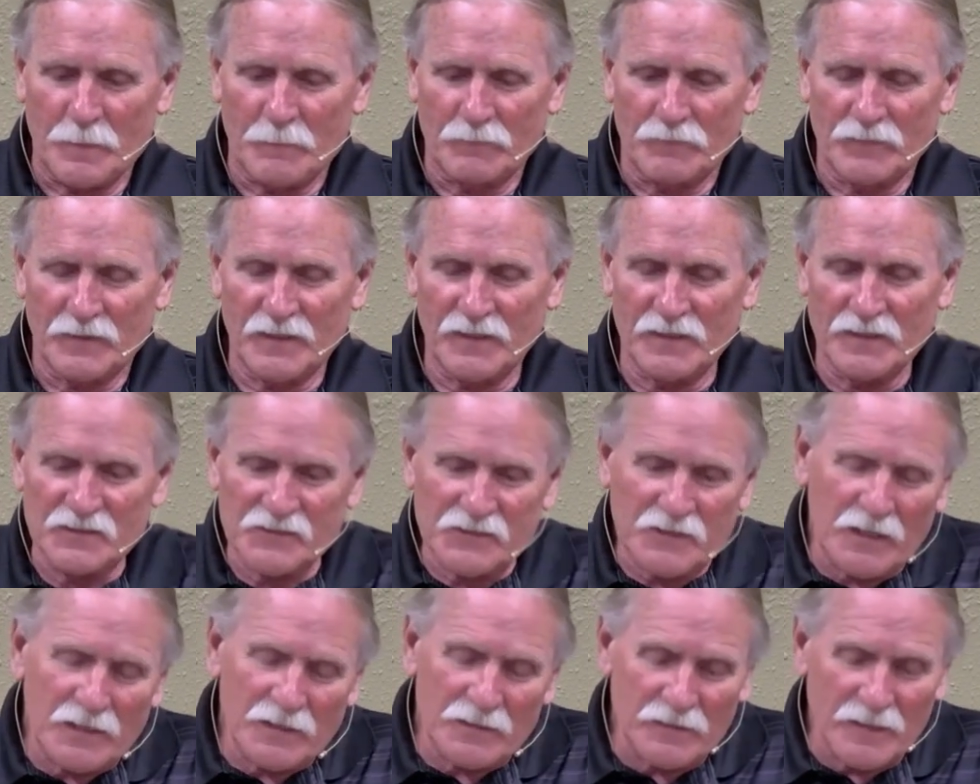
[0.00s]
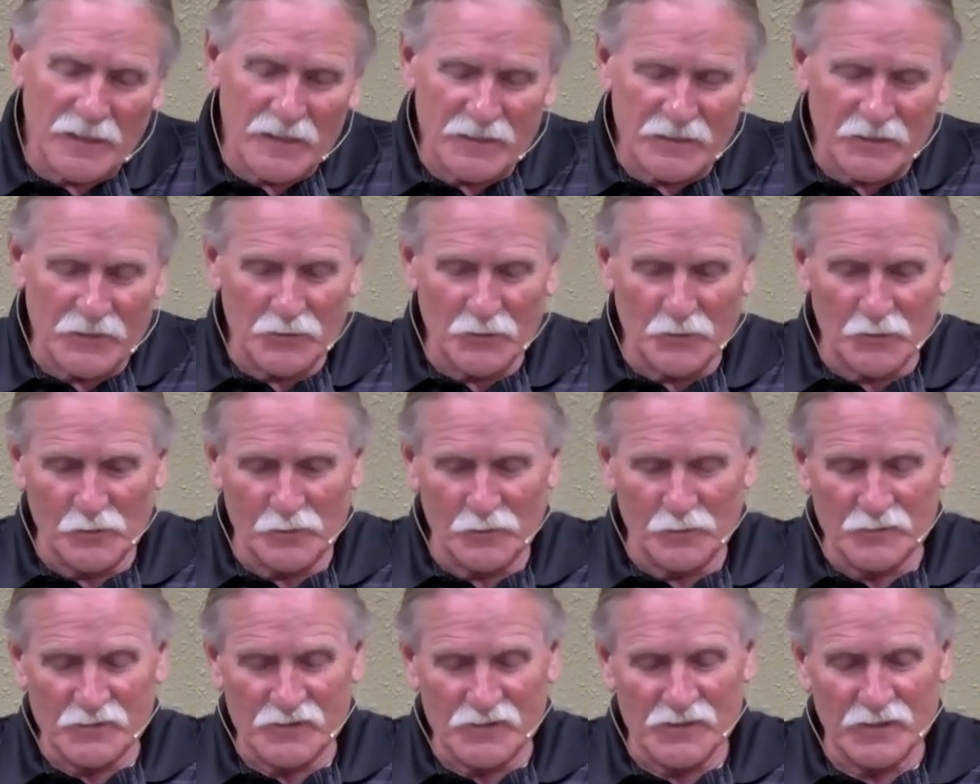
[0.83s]
And it's kind of like, you know, what
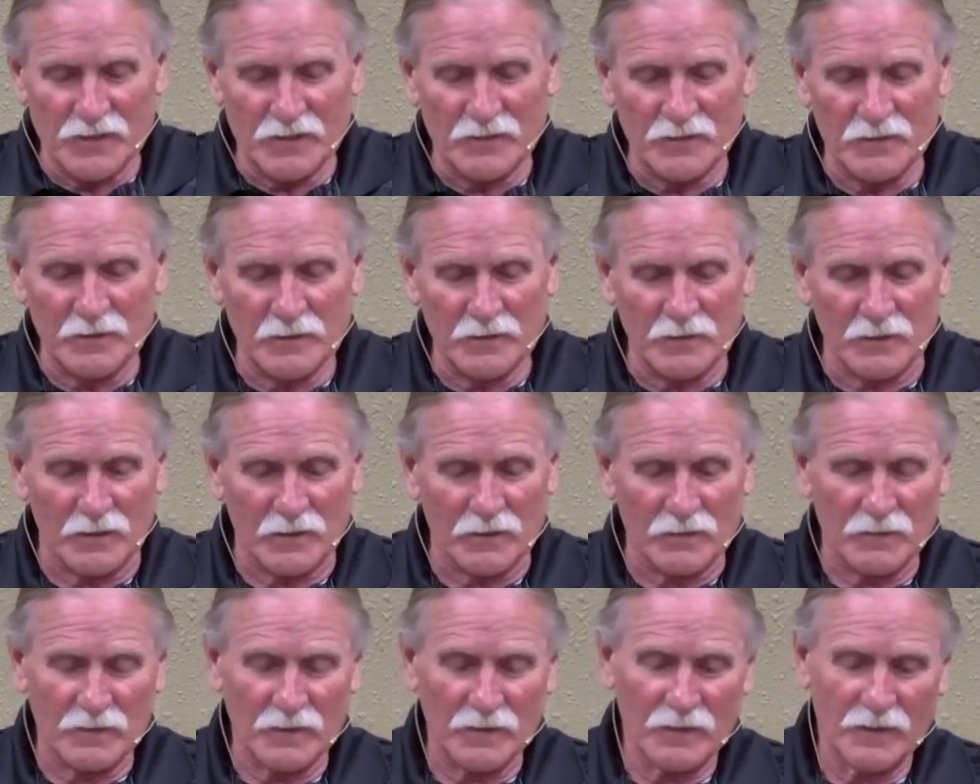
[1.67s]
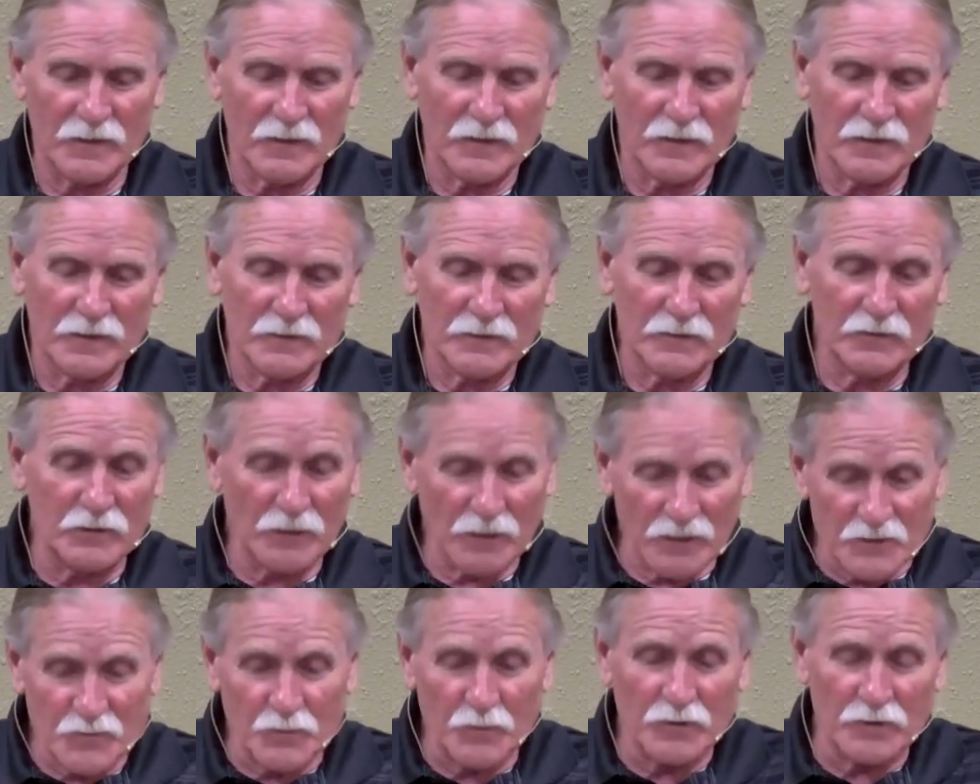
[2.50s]
we're seeing here. You
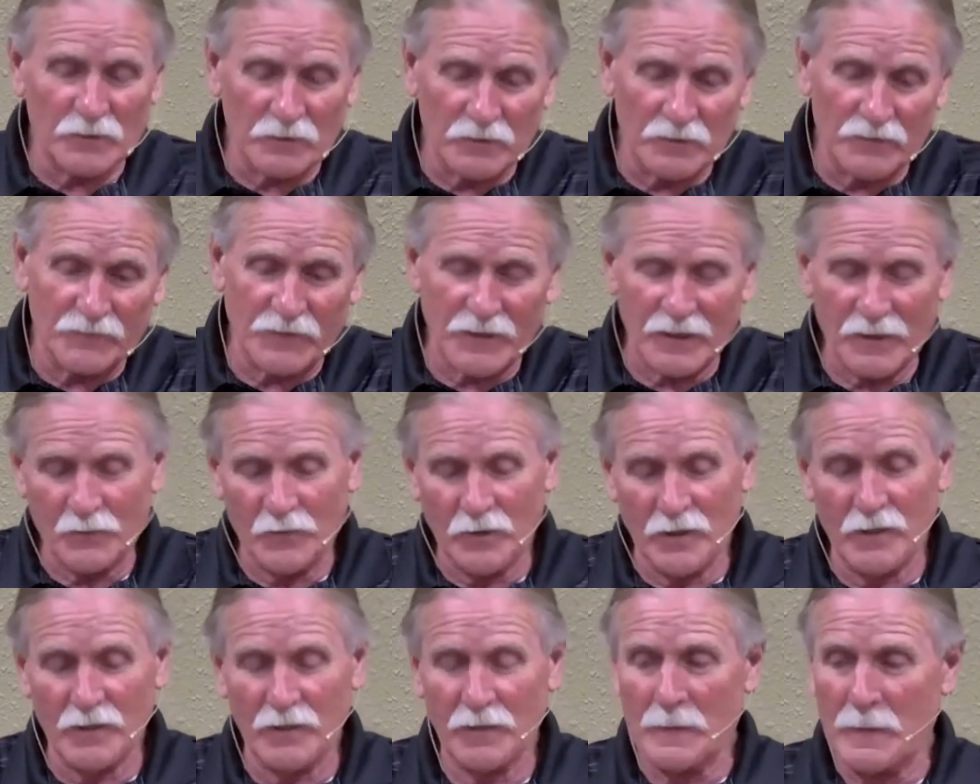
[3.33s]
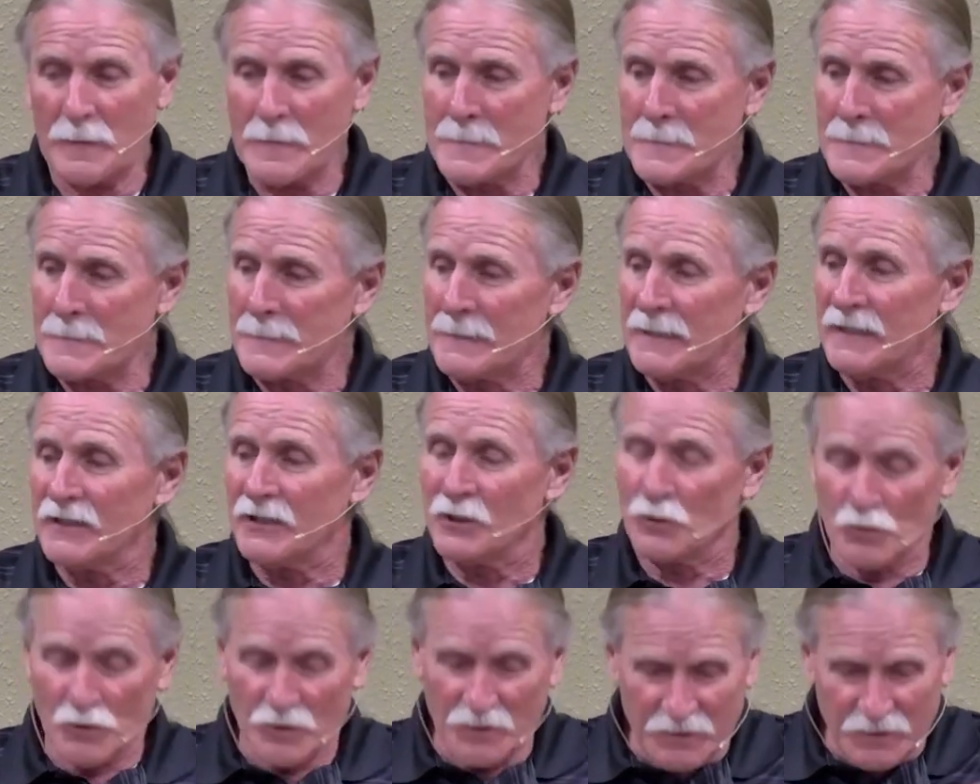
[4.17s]
guys want to live that way?
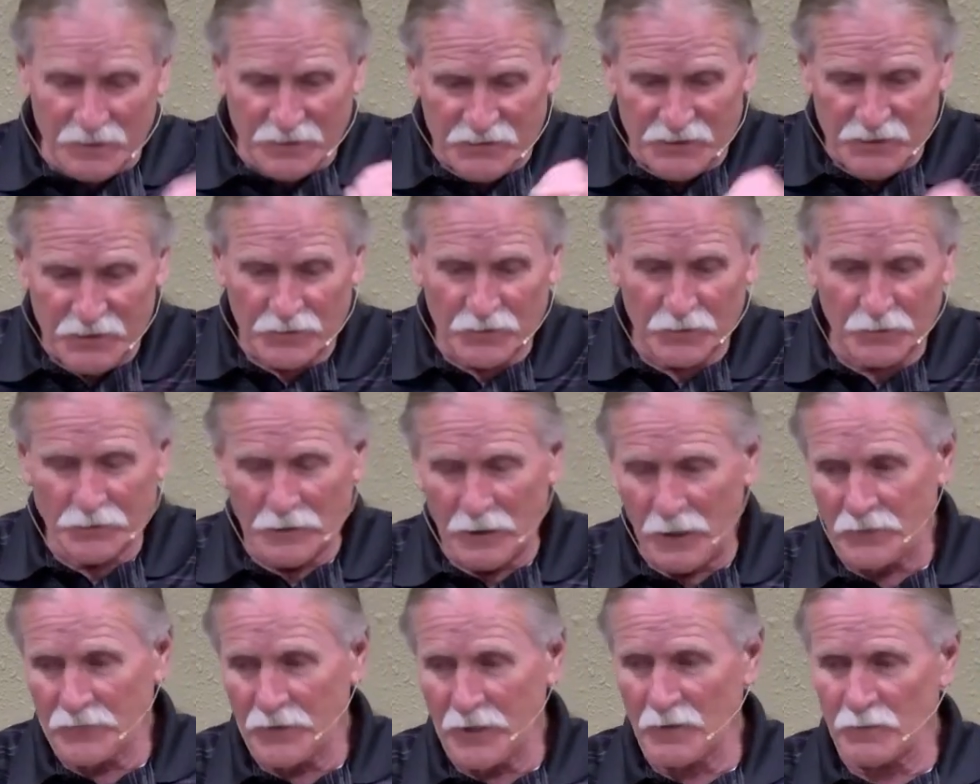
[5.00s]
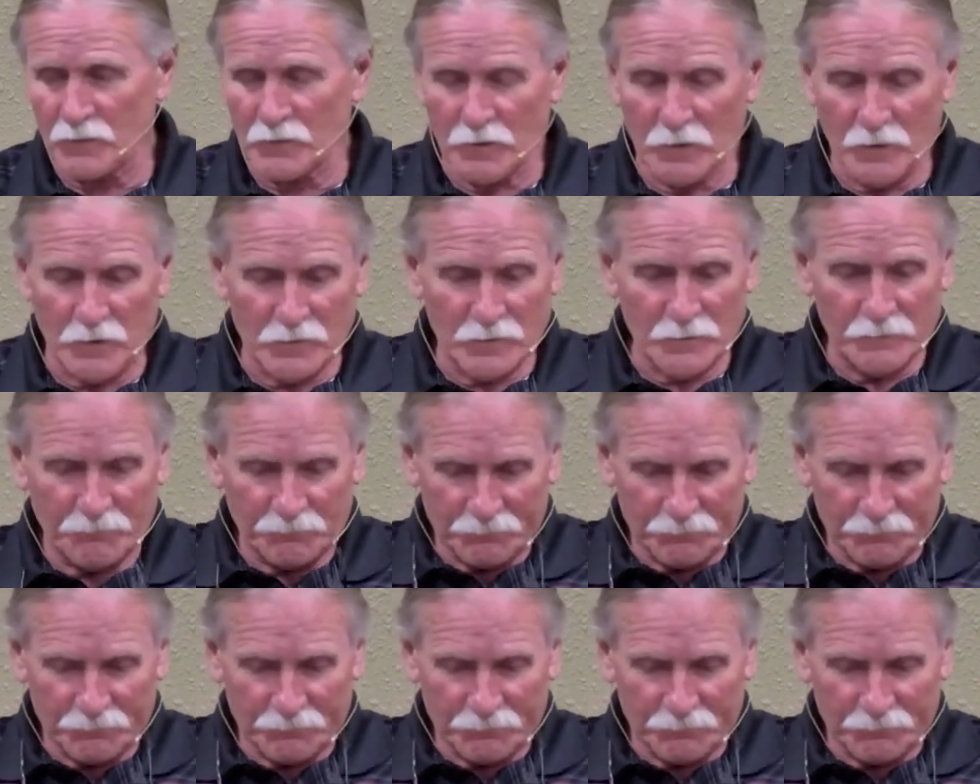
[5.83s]
You want to continue down that road?